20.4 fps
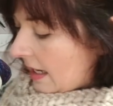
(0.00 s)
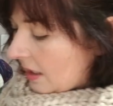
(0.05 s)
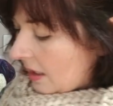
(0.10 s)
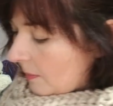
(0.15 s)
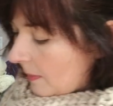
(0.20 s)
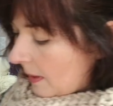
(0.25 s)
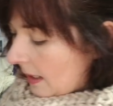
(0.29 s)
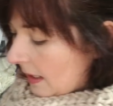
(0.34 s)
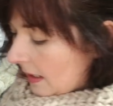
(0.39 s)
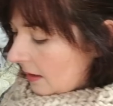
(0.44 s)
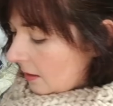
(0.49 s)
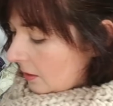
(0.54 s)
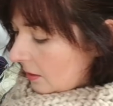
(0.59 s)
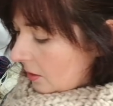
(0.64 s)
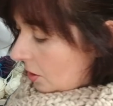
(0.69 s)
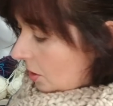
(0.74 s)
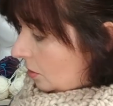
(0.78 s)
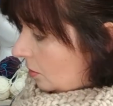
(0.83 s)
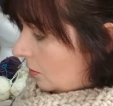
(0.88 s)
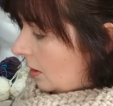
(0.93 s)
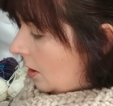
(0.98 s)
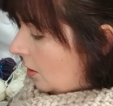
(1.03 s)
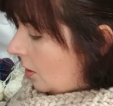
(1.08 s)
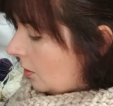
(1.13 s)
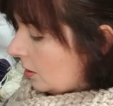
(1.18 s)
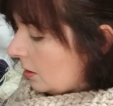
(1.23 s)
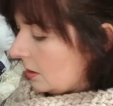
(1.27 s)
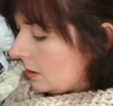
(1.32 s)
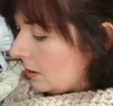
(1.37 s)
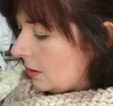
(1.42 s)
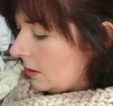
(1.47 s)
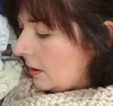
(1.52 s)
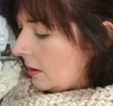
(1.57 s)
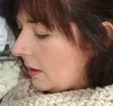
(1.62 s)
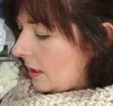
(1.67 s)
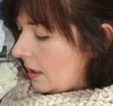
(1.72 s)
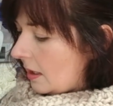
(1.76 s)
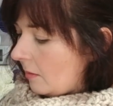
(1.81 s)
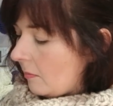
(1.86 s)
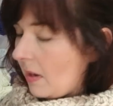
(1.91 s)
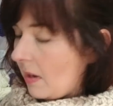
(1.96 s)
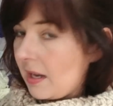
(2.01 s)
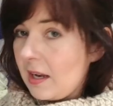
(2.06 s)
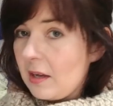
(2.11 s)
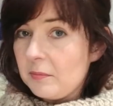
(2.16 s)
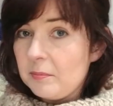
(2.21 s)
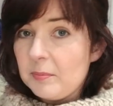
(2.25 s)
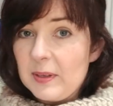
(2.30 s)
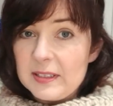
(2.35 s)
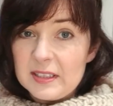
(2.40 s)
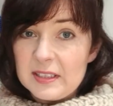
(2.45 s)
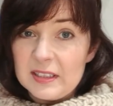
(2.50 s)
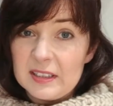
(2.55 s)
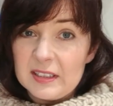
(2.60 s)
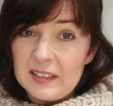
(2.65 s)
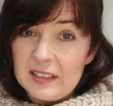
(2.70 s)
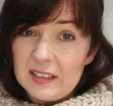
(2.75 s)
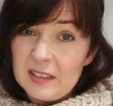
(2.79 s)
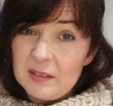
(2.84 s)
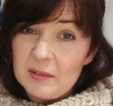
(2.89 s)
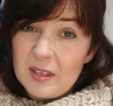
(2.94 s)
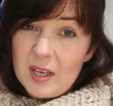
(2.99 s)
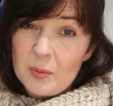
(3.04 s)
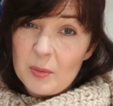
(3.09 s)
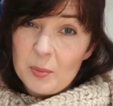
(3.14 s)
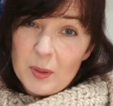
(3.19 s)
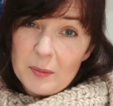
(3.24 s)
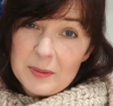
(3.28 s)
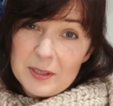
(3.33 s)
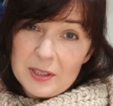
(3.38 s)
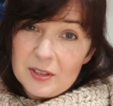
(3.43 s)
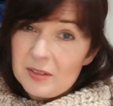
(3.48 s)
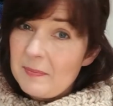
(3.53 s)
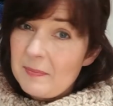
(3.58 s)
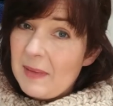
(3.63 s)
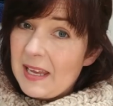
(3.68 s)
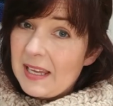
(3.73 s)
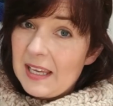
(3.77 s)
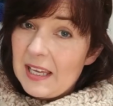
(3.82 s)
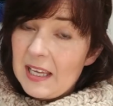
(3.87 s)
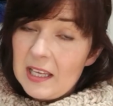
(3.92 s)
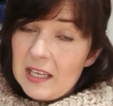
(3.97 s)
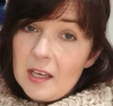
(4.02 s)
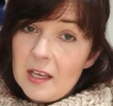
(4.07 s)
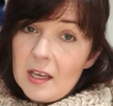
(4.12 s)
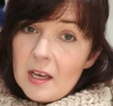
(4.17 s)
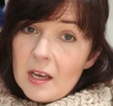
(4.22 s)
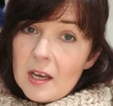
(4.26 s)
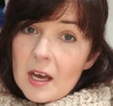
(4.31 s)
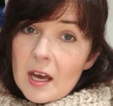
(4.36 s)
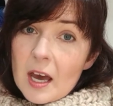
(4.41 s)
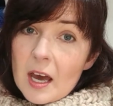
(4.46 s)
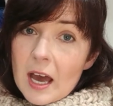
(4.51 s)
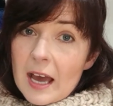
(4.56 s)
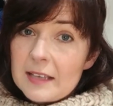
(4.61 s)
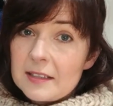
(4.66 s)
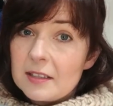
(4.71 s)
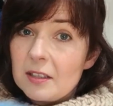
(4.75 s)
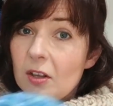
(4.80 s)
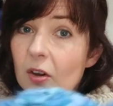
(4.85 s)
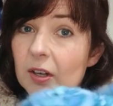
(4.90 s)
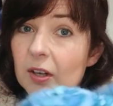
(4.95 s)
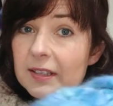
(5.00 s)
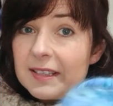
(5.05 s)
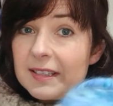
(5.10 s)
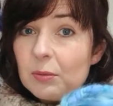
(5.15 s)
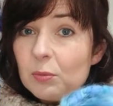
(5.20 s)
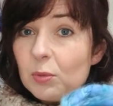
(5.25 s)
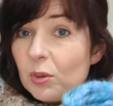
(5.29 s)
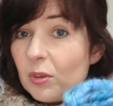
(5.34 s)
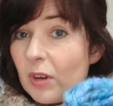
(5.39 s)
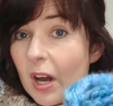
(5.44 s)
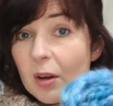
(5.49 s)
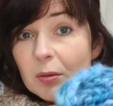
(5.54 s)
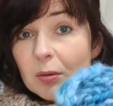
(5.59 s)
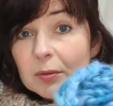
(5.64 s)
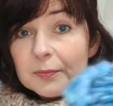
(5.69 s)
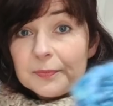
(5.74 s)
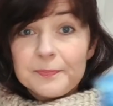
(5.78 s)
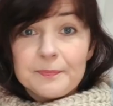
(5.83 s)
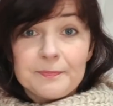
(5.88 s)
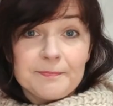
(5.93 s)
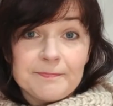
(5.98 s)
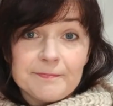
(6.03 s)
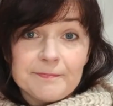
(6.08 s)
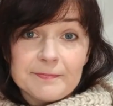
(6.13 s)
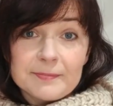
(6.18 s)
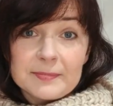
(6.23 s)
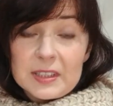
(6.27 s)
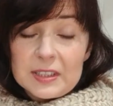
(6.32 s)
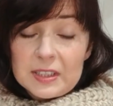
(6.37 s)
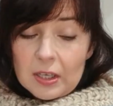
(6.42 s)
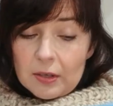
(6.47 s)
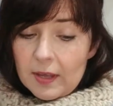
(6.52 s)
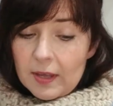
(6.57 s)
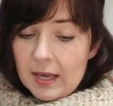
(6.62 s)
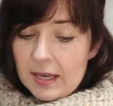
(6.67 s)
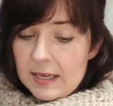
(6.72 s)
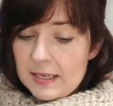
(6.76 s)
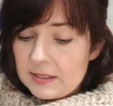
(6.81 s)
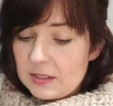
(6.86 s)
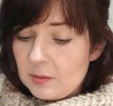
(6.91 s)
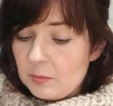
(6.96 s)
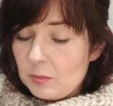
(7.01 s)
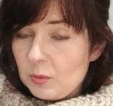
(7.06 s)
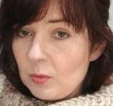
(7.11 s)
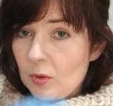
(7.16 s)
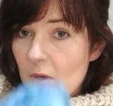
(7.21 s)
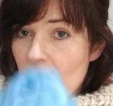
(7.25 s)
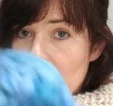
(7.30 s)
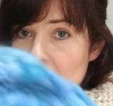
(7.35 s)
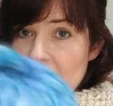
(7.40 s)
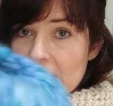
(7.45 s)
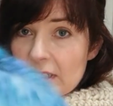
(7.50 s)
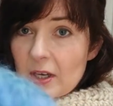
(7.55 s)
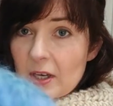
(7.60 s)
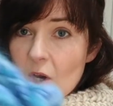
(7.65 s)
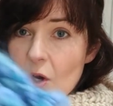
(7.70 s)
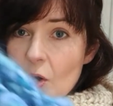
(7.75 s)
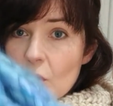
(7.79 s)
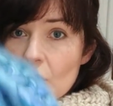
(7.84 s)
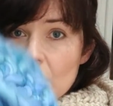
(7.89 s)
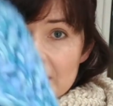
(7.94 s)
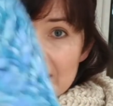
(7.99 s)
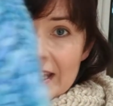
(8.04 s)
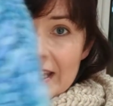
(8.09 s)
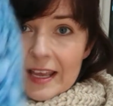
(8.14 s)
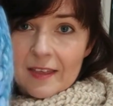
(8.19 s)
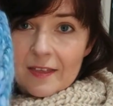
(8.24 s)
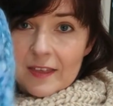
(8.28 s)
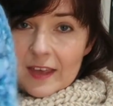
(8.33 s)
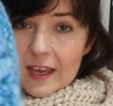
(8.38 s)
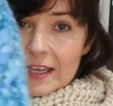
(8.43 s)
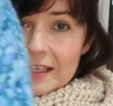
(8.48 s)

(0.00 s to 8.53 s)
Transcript: take me too long, and I'll probably just make it as long as it will go. So that is number one. I'm going to unknit